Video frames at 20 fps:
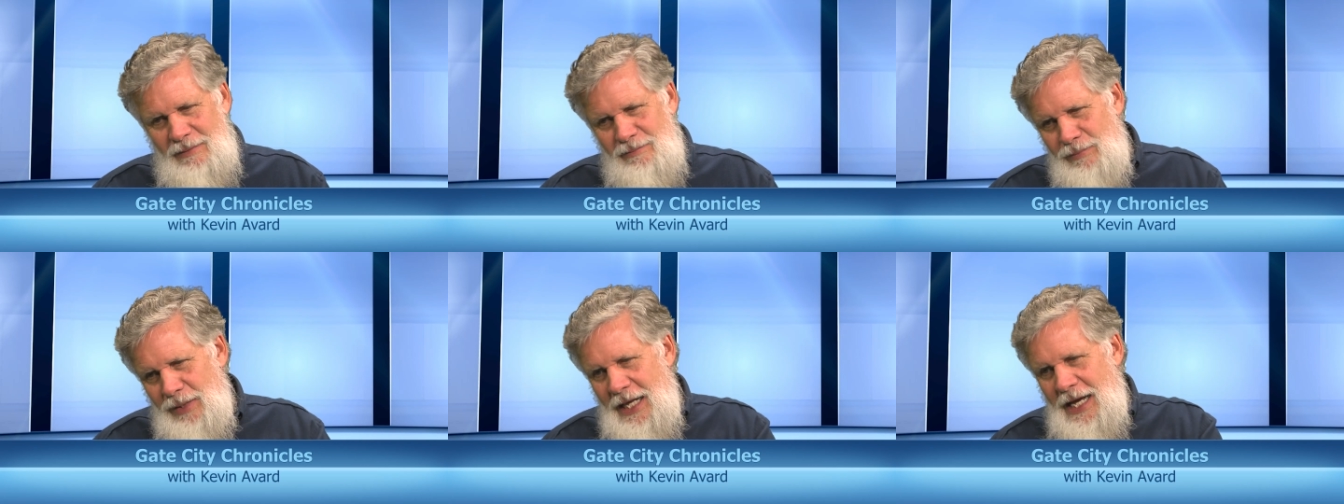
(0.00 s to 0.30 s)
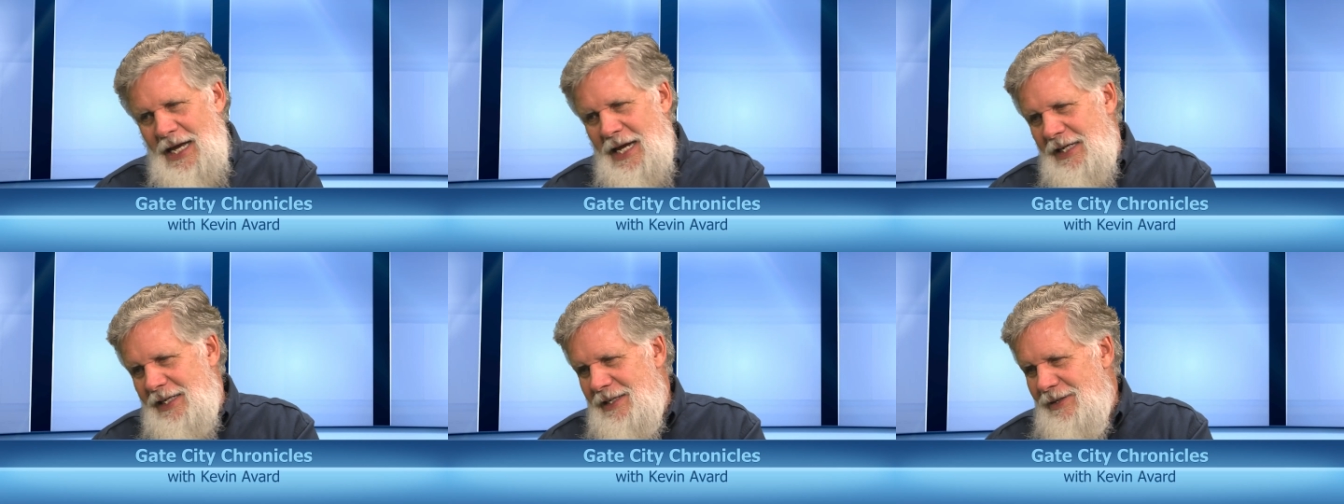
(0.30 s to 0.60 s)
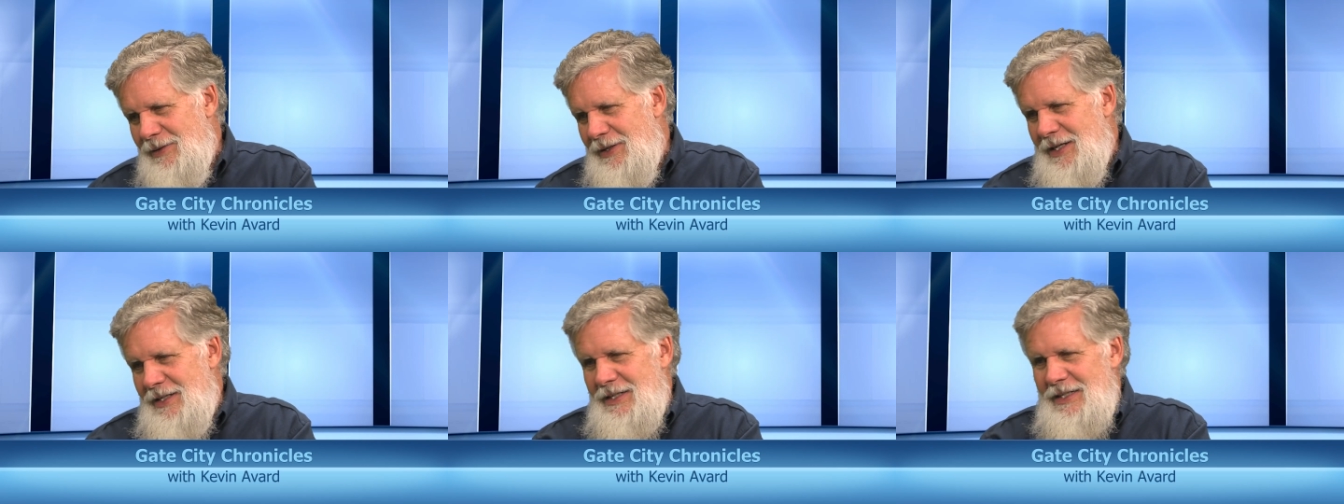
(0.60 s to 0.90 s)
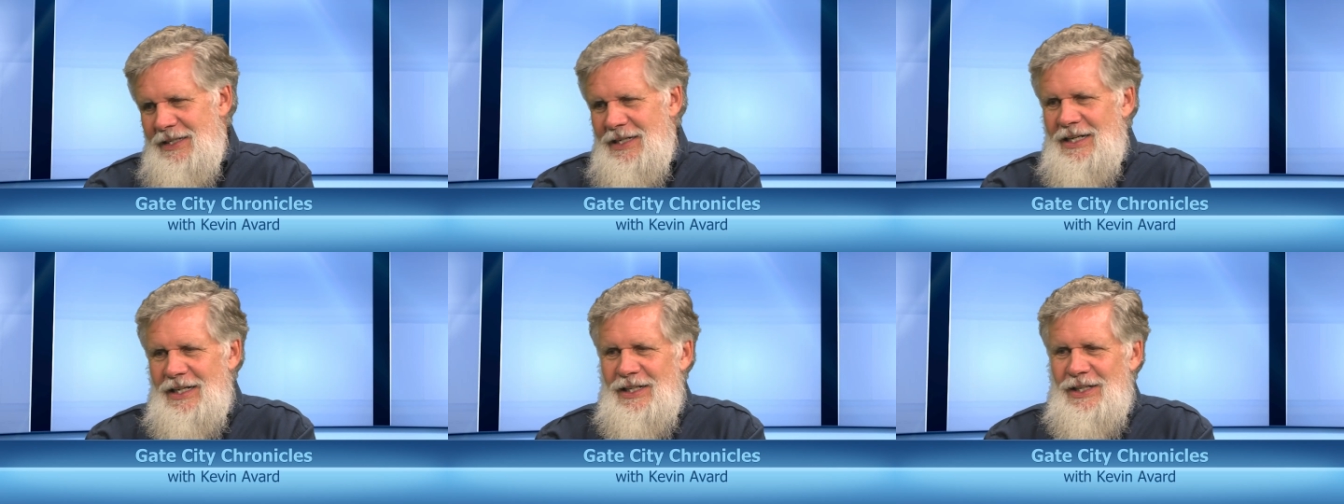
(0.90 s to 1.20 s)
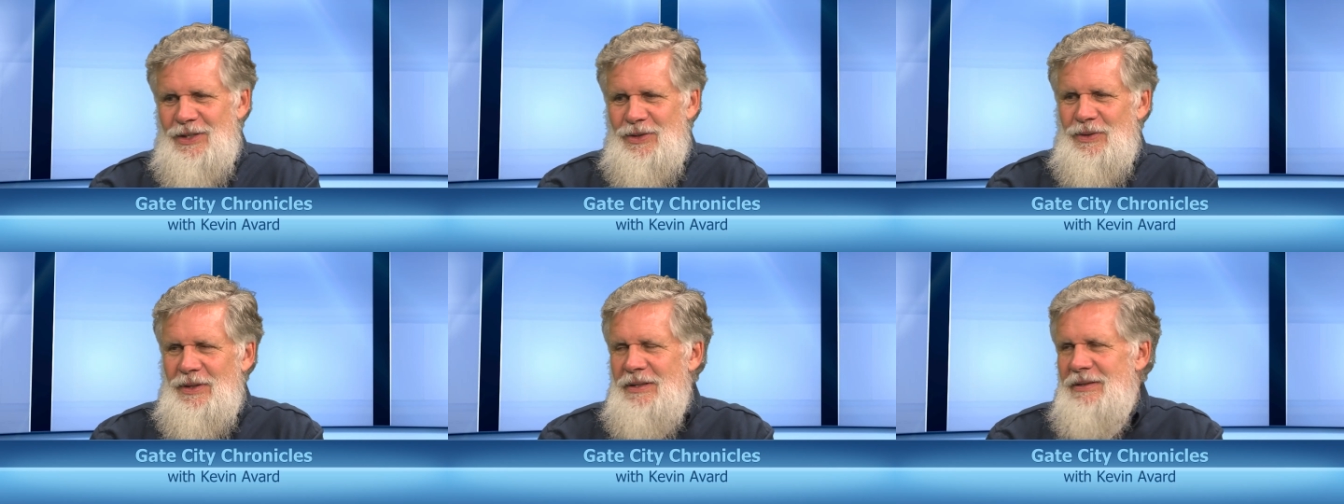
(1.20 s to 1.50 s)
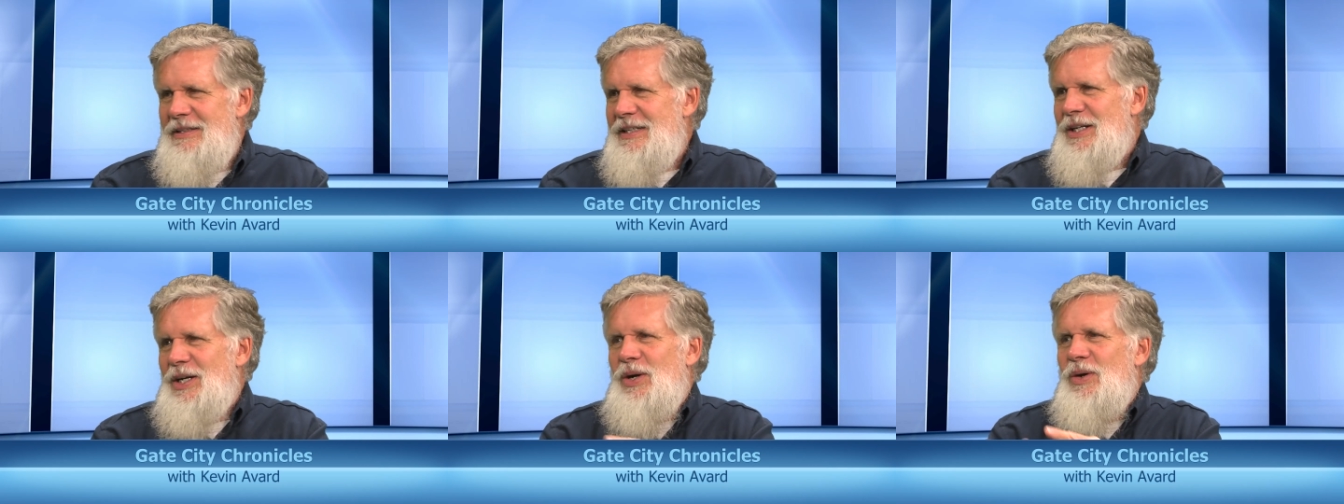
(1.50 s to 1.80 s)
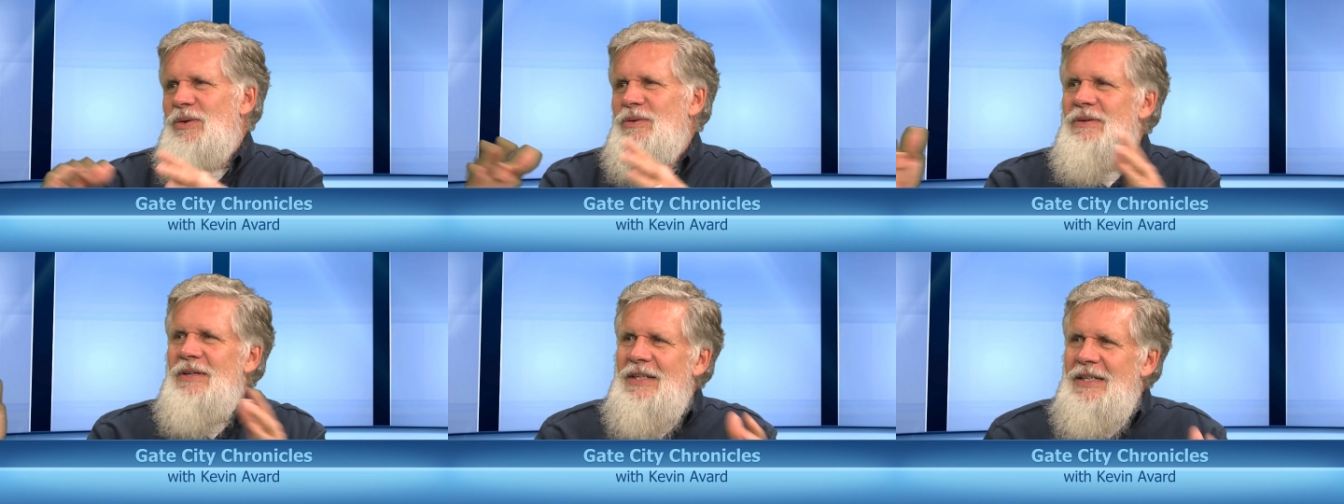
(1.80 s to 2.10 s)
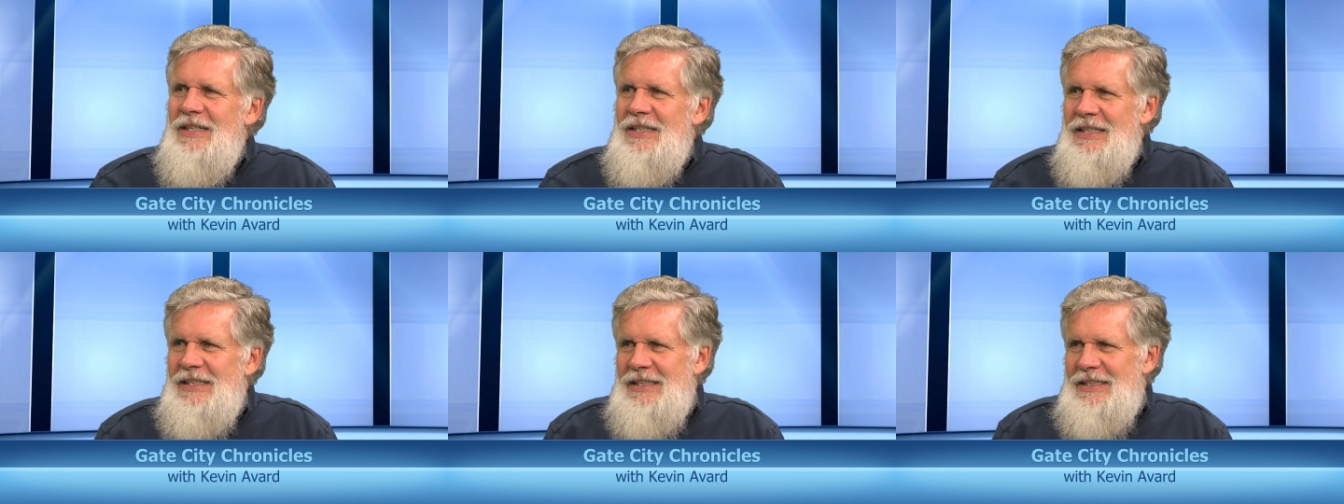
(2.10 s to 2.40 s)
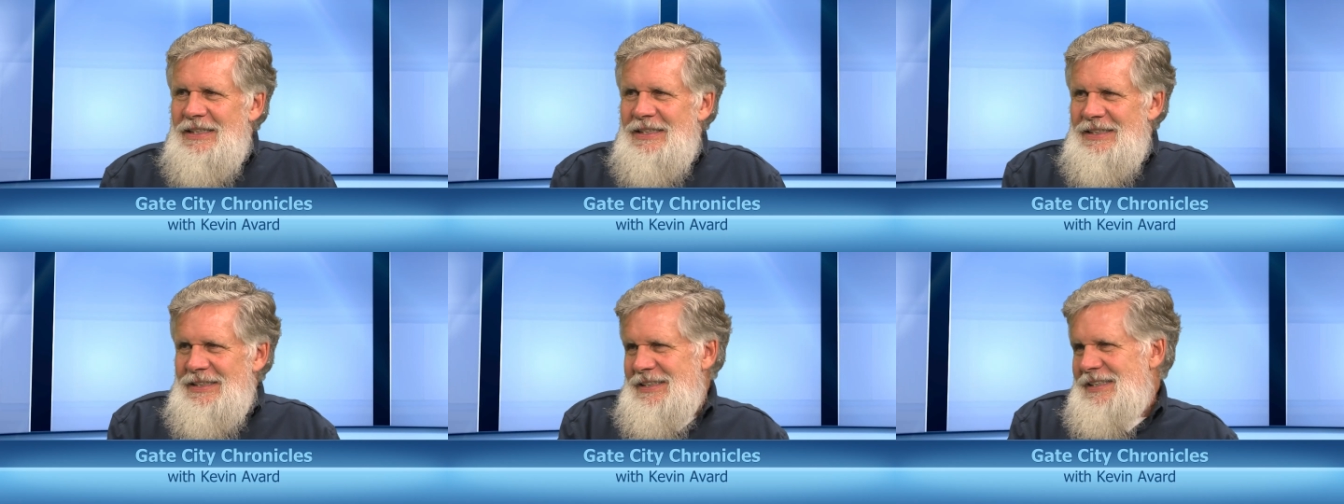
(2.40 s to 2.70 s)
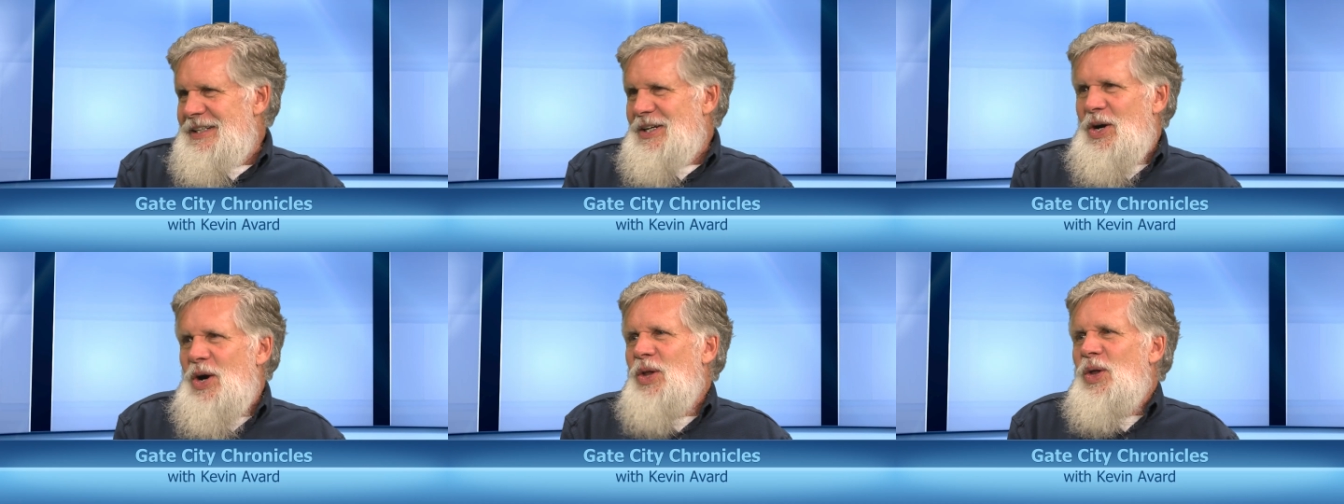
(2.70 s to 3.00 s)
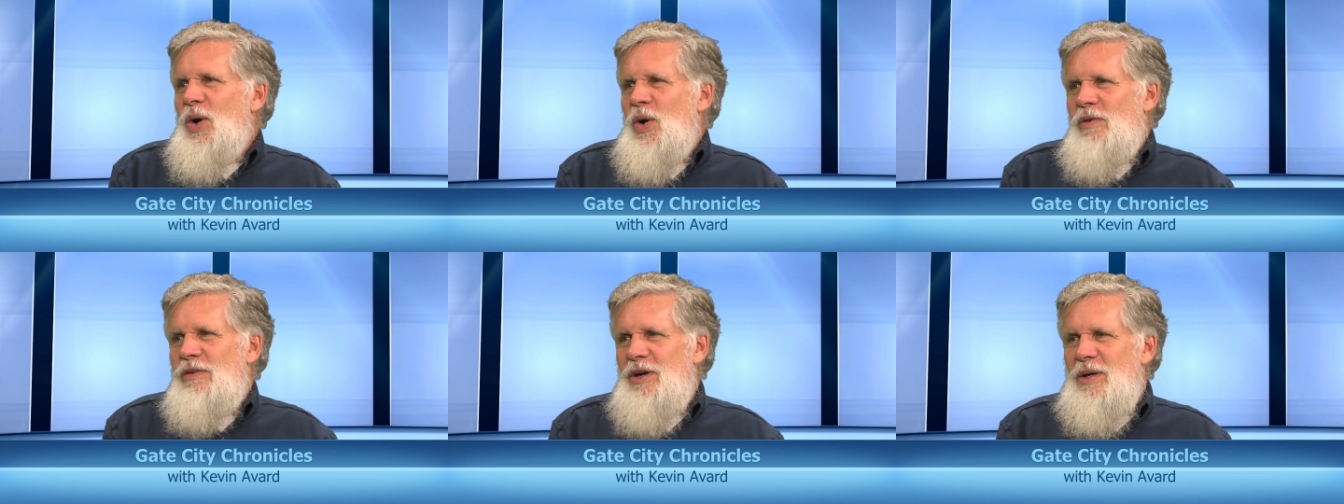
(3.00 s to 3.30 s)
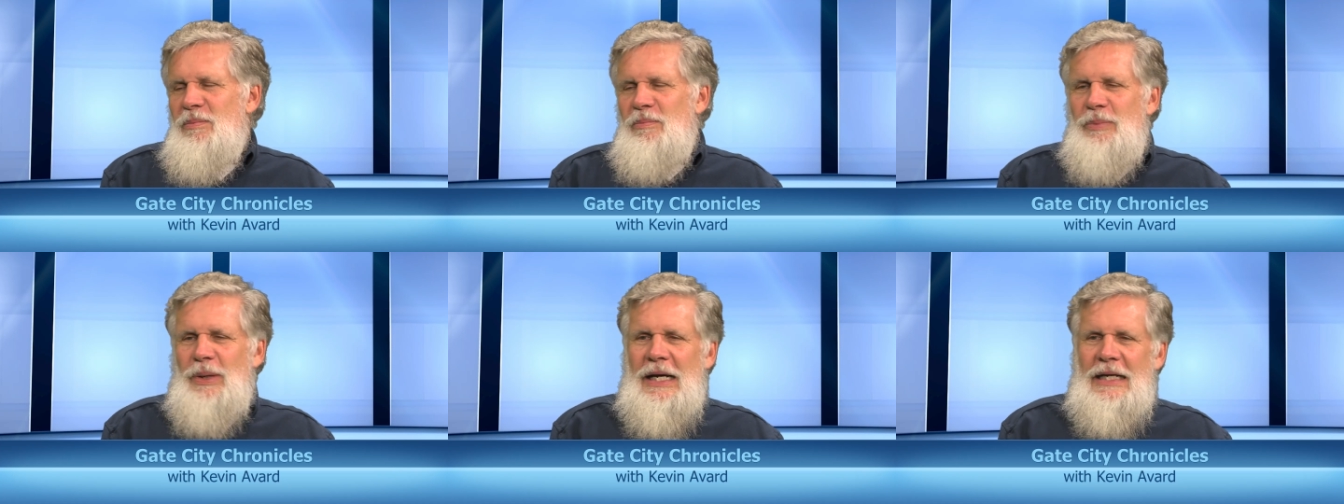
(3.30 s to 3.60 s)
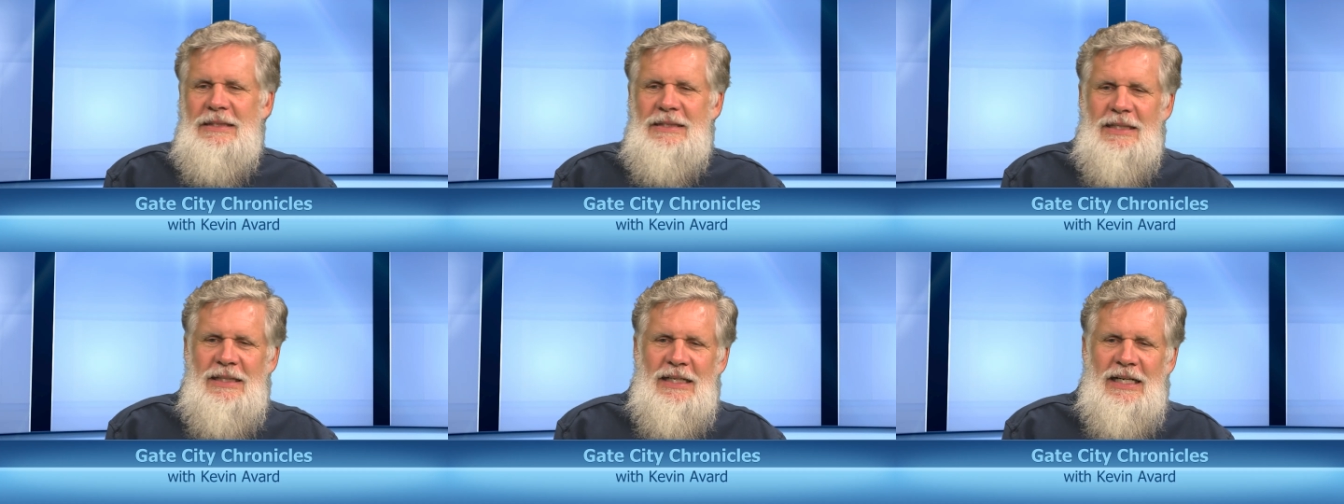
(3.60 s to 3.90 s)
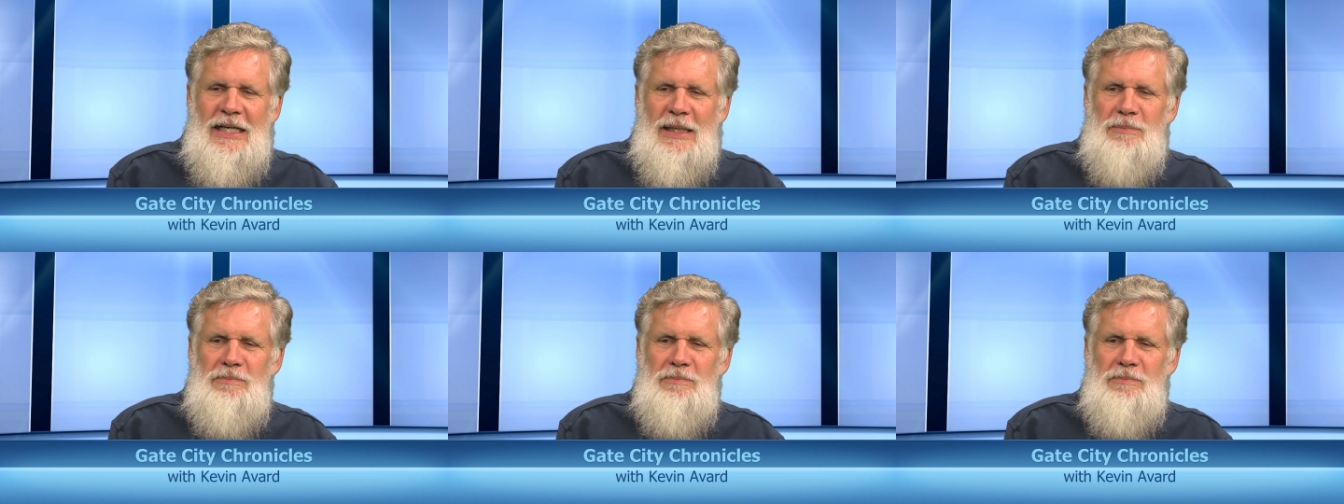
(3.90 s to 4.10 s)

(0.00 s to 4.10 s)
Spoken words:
and black going into yellow and, you know, all over. But